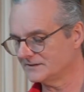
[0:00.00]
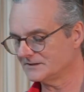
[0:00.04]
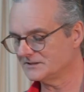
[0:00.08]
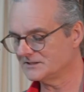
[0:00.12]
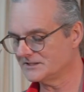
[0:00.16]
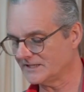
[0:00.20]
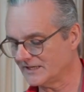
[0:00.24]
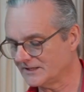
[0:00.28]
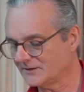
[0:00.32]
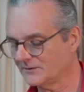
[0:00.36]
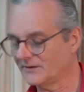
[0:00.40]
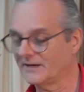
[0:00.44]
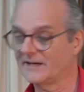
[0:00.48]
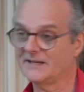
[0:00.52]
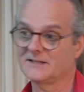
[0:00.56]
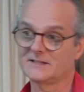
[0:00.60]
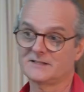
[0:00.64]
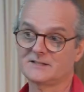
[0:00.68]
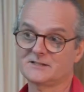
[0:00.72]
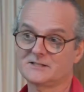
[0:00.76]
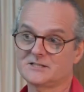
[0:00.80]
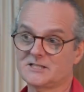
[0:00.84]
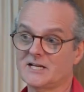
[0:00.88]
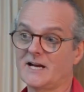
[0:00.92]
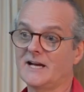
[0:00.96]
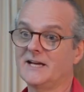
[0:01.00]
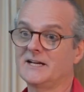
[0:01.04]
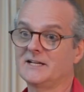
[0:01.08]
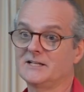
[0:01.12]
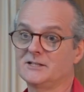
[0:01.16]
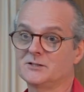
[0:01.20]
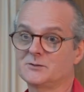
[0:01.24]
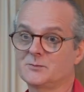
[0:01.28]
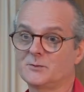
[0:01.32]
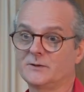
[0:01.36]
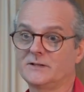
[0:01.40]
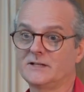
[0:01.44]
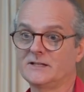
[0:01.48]
generate
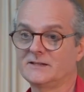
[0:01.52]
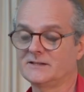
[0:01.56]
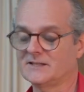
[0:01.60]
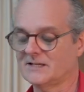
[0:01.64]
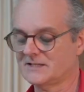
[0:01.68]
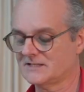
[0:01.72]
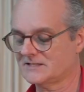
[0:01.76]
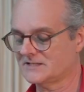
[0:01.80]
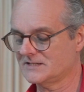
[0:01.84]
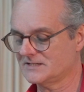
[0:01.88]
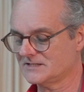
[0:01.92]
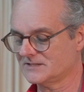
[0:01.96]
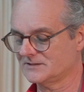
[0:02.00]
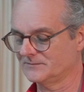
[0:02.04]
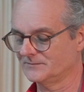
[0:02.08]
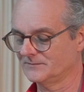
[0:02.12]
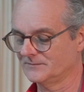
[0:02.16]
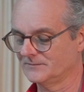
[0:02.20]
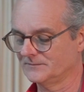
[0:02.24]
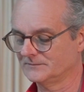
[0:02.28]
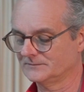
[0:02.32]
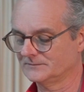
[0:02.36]
change within that system.